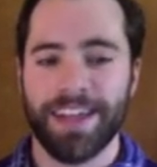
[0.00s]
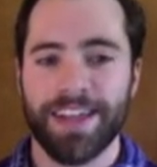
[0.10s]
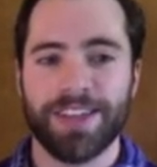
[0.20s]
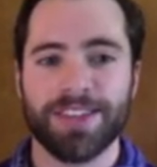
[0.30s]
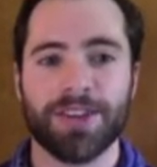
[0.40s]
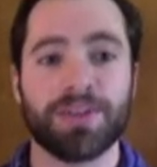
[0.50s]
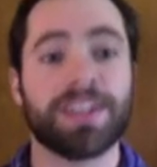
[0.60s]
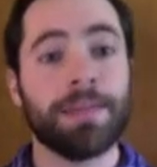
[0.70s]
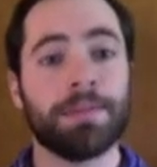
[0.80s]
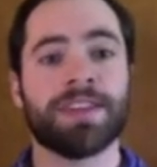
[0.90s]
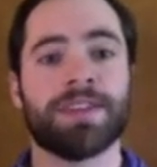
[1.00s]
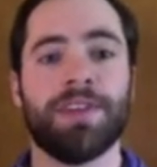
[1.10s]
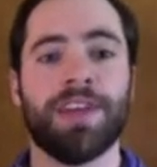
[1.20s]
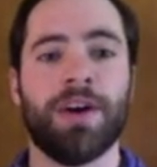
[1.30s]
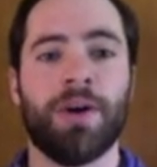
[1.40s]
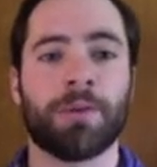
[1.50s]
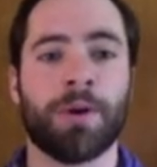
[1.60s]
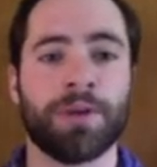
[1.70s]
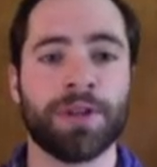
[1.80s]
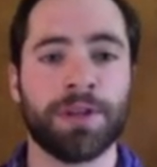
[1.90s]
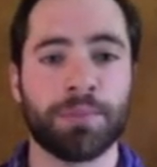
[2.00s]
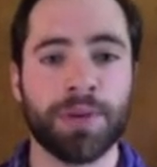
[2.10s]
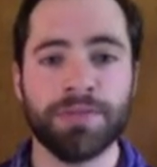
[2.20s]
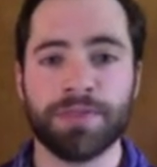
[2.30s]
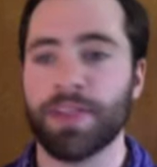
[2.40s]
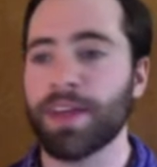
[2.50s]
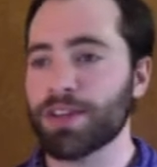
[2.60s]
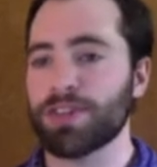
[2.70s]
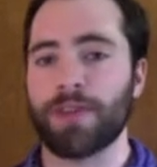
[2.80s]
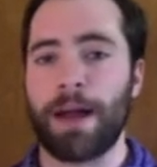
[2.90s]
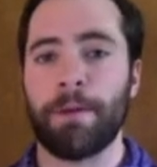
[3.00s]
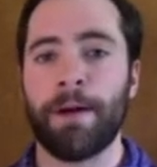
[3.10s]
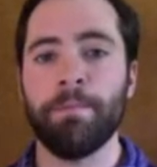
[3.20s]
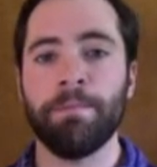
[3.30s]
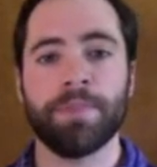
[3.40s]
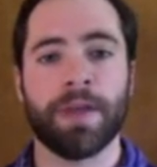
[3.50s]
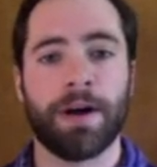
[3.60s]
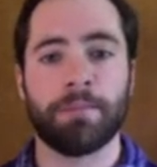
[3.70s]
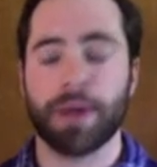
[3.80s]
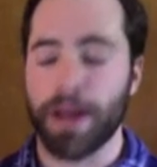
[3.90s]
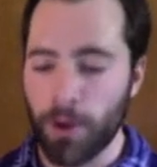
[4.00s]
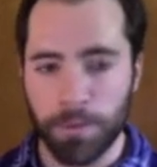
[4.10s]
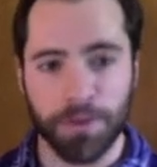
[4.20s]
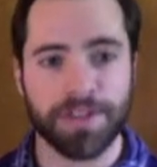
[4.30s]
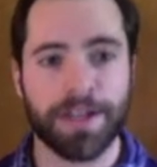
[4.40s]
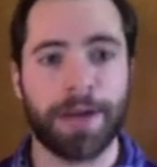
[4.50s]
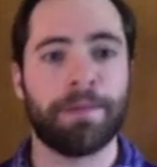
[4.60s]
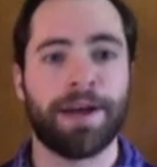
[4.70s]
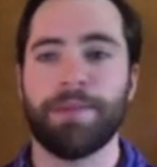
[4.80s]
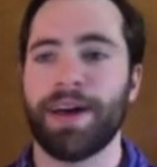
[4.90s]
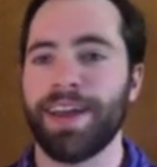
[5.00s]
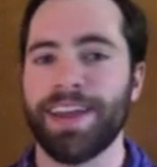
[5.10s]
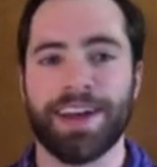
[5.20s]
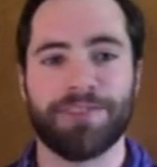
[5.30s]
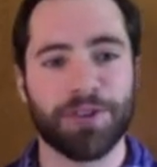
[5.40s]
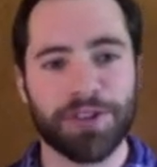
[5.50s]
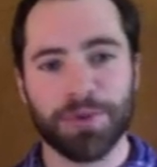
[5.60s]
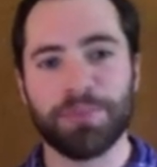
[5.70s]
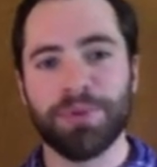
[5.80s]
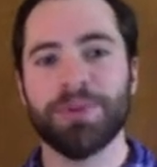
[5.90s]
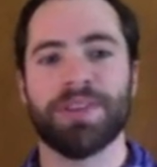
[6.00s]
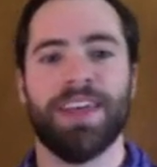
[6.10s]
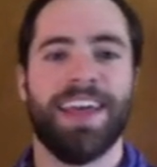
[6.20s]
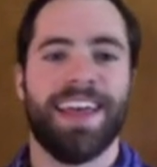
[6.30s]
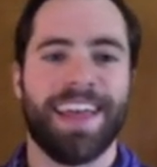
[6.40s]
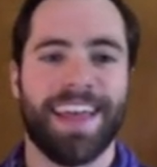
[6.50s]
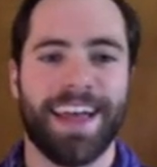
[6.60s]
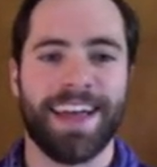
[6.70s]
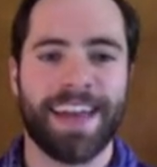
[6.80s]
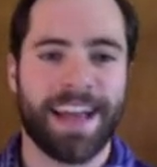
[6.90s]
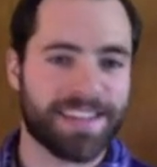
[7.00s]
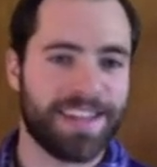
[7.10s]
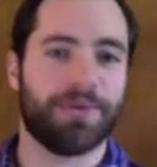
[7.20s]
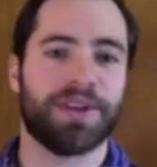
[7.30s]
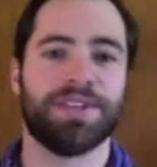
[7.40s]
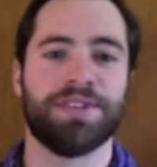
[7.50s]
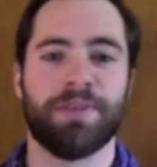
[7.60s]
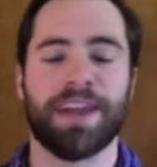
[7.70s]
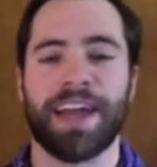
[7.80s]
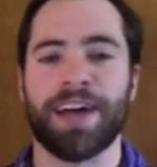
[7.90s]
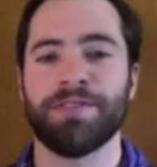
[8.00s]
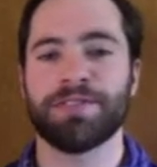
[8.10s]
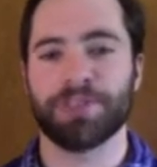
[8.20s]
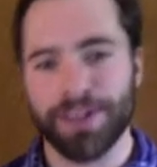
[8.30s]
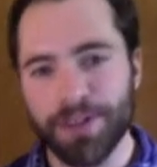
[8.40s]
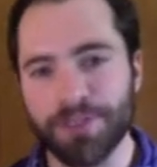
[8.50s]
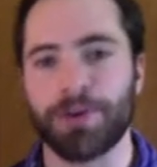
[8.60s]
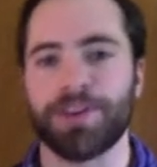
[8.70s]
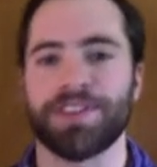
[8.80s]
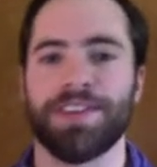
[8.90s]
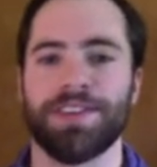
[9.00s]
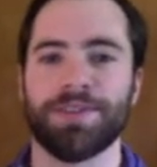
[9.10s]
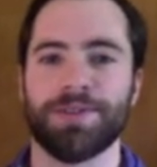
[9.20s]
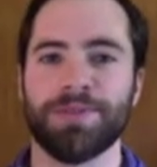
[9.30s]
So to keep this video appropriately brief, I think I should wrap up, but I hope you'll stop by my virtual booth and ask any questions you might have. So I look forward to seeing you soon.